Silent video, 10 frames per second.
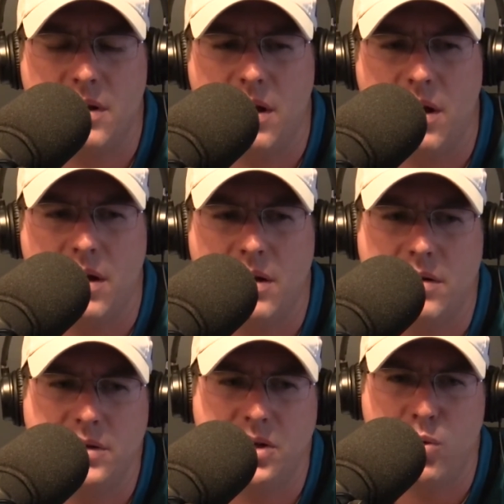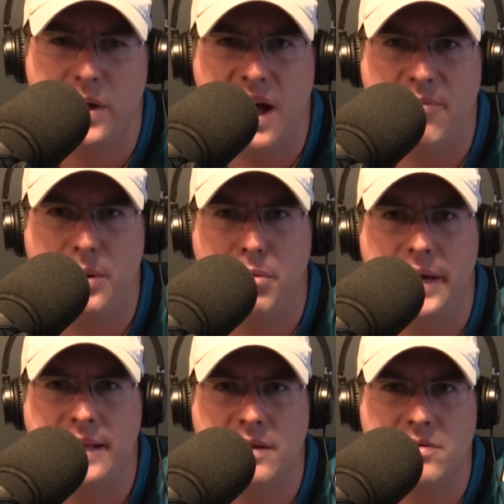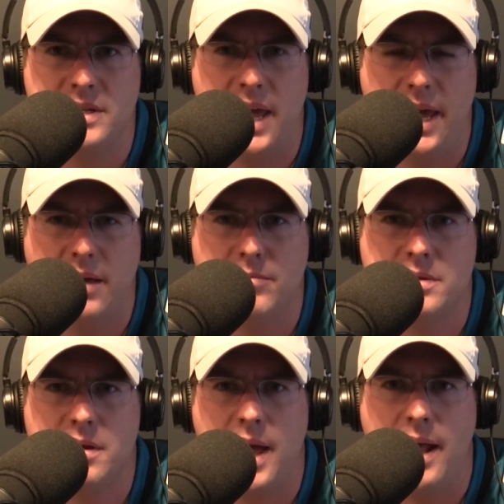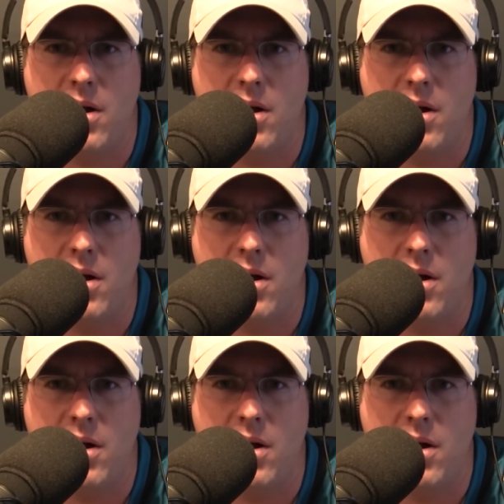would not be playing those games at